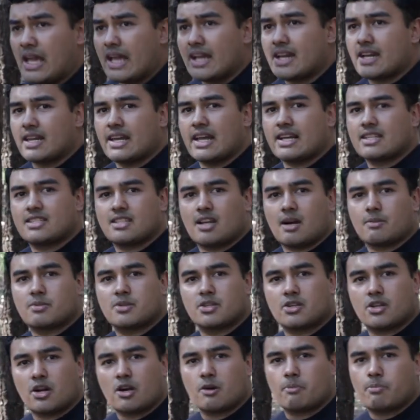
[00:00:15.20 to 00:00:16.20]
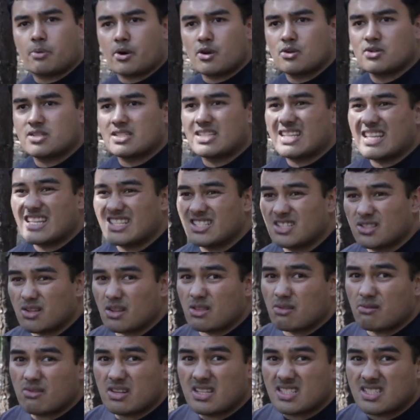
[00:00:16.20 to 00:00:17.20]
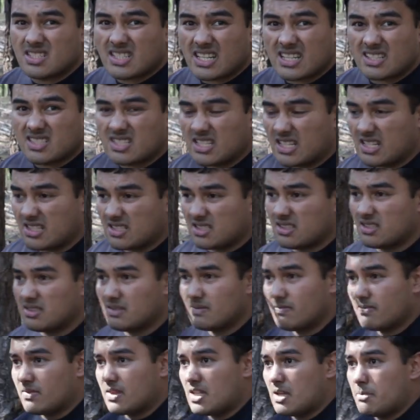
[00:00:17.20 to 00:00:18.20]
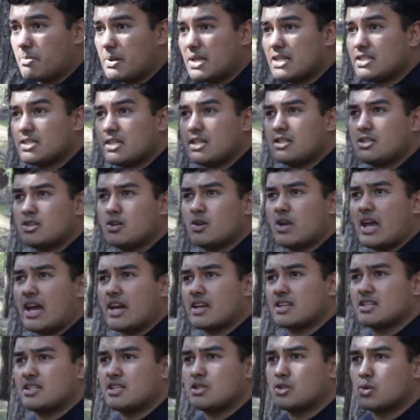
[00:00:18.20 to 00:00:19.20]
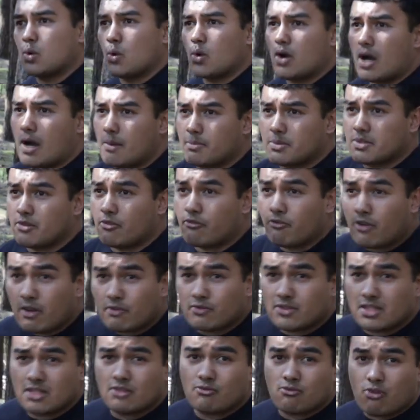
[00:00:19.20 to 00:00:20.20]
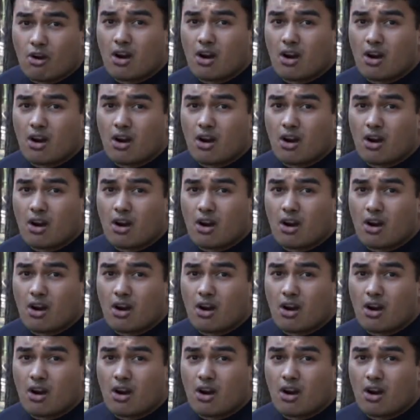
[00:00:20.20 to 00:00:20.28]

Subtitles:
and connect it up to GoPros and Insta360s, the ability to actually talk up to 15